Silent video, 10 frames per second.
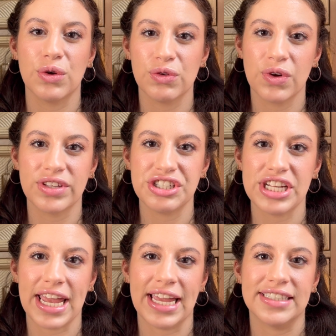through all the
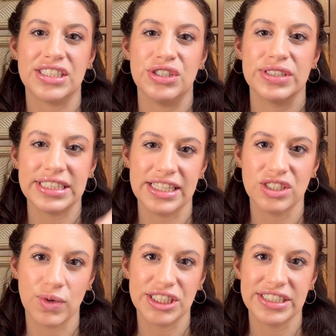shades. You'll see the
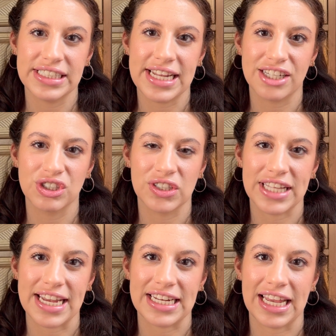swatches in natural
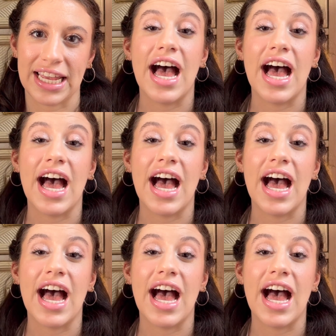lighting.